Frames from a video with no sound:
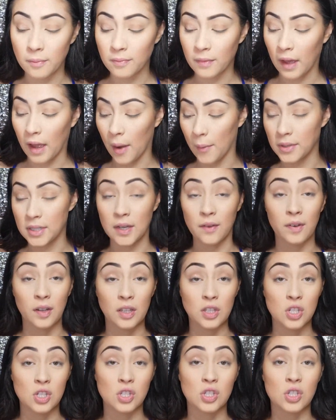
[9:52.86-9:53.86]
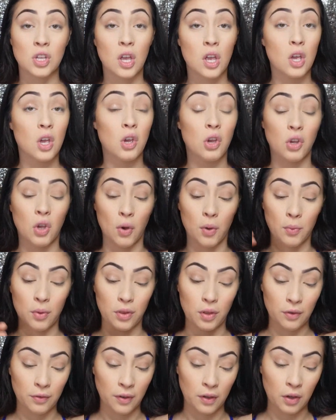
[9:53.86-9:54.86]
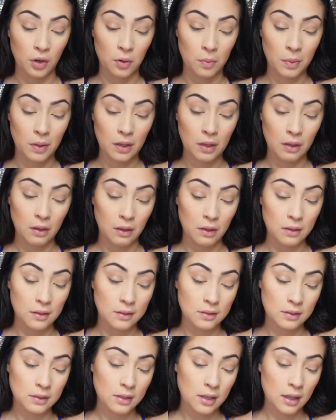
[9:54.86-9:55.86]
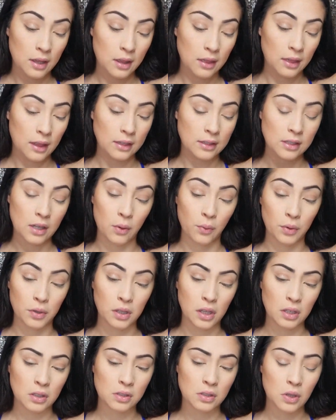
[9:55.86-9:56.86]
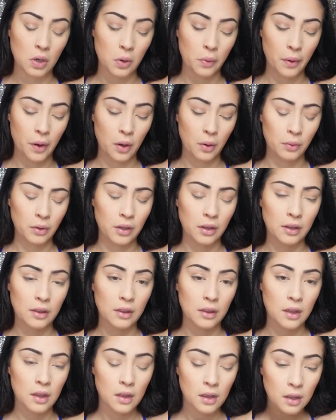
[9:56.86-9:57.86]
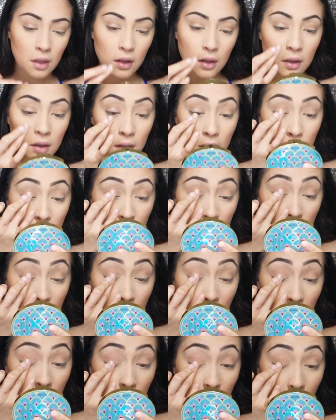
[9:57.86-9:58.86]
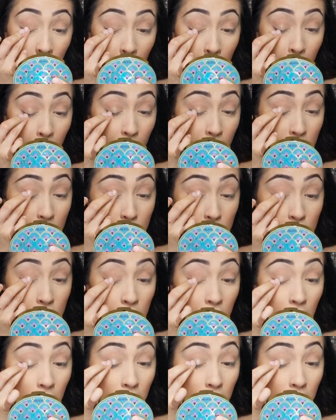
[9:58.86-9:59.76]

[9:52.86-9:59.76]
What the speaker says: I would definitely just going with your finger because that's not working so well with my brush.